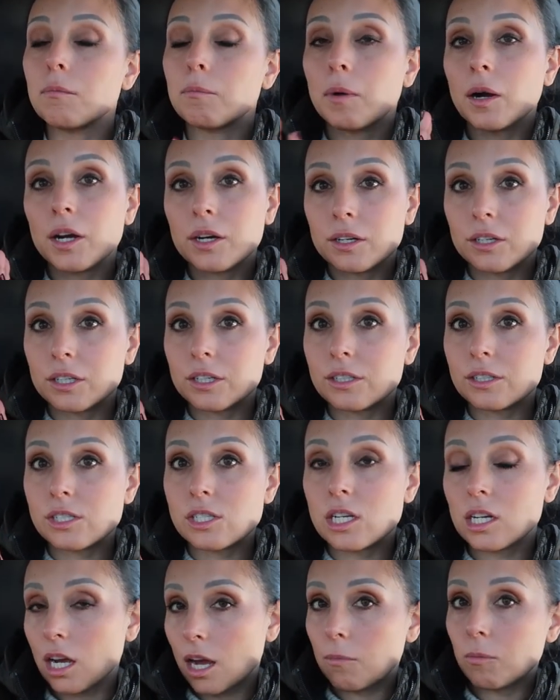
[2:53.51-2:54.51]

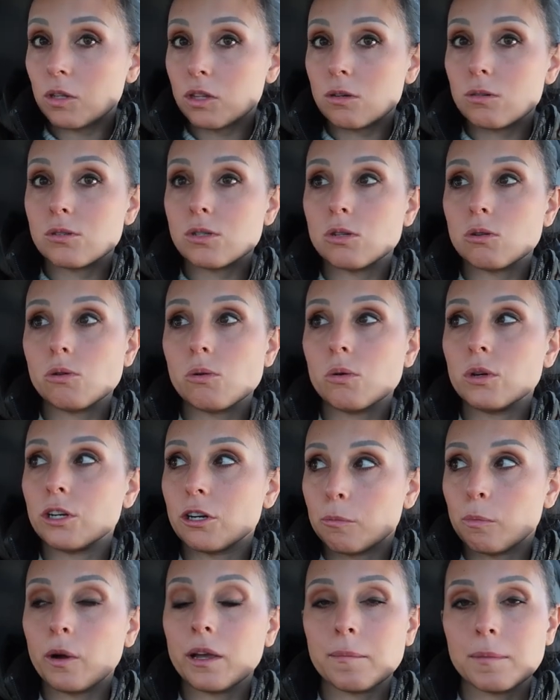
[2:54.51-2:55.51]
partners to come with you to
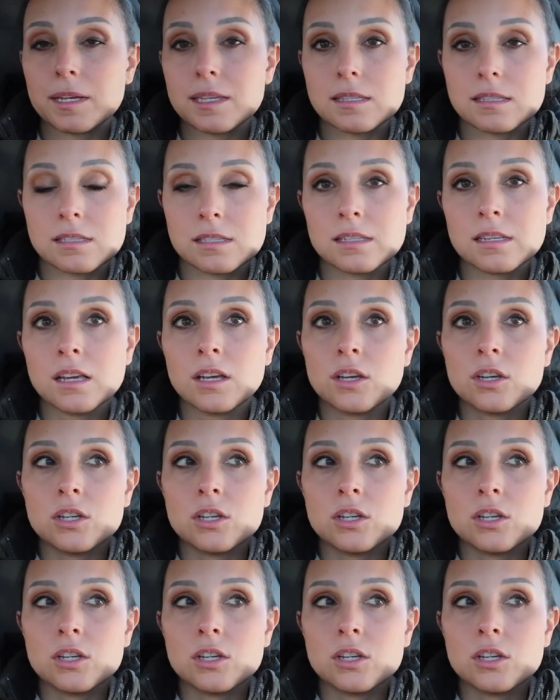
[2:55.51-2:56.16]
your appointments.